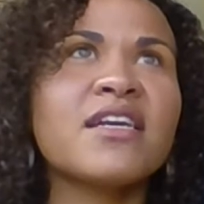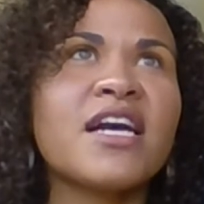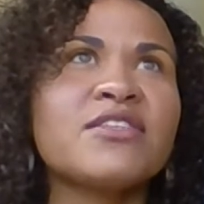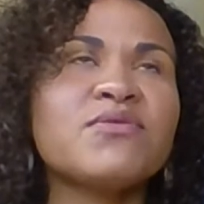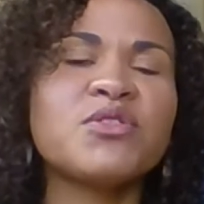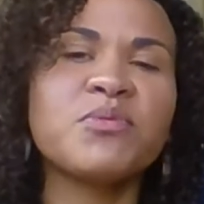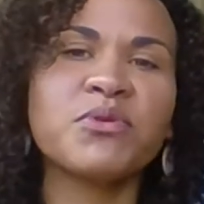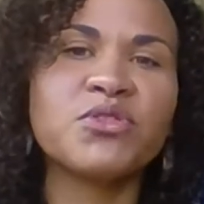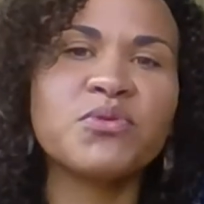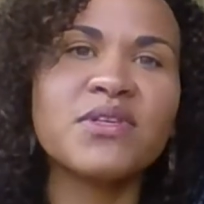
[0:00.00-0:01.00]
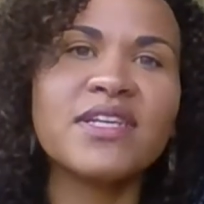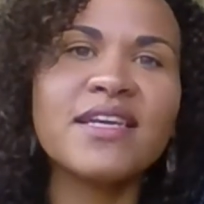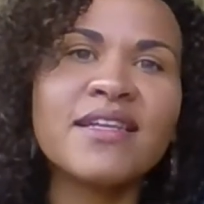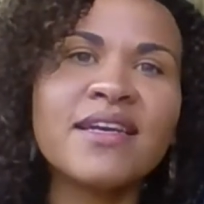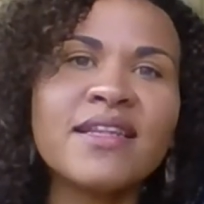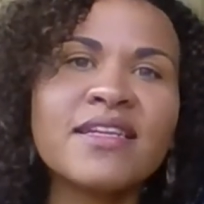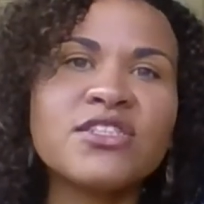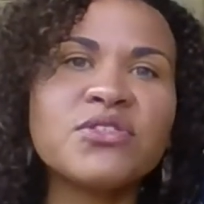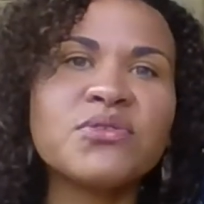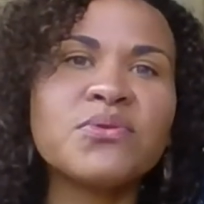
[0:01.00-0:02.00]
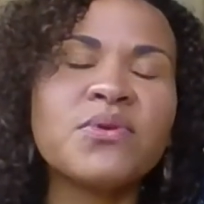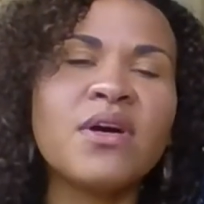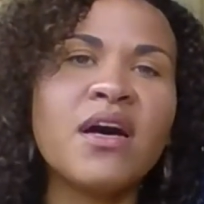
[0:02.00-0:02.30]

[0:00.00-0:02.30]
kind of spiritual healing that you